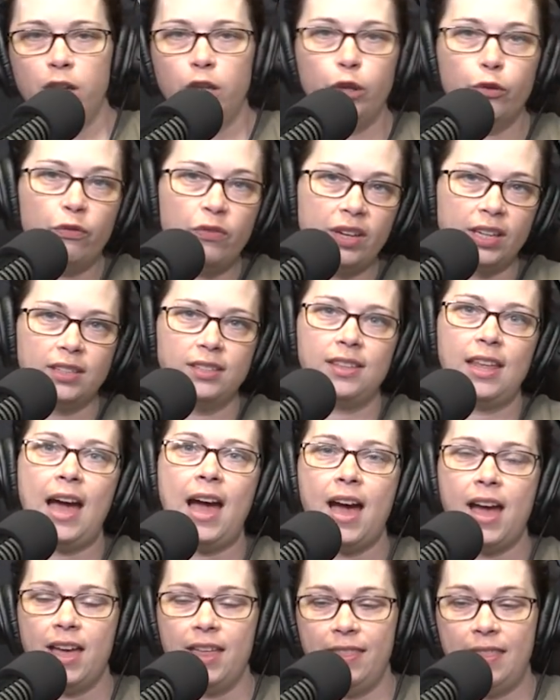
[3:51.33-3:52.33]
You fix
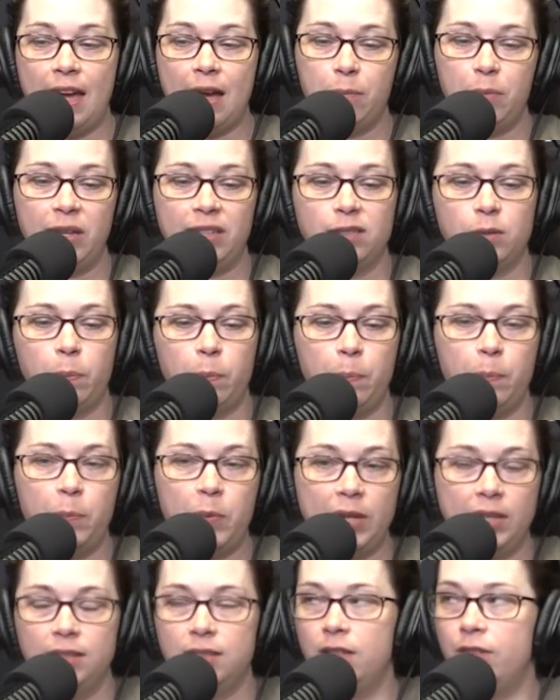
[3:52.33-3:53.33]
that, and that makes a
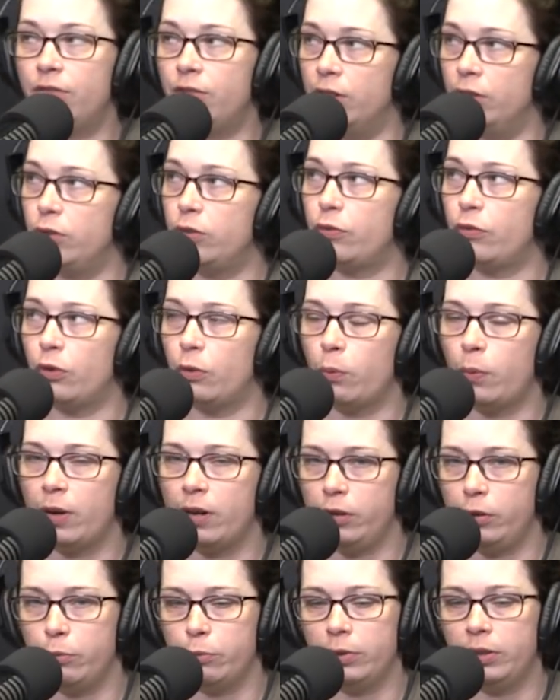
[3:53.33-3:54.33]
big difference for
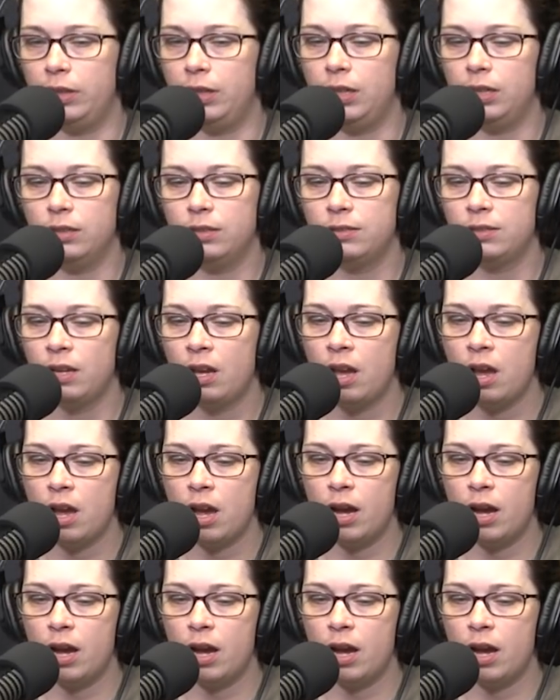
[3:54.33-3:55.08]
where you release.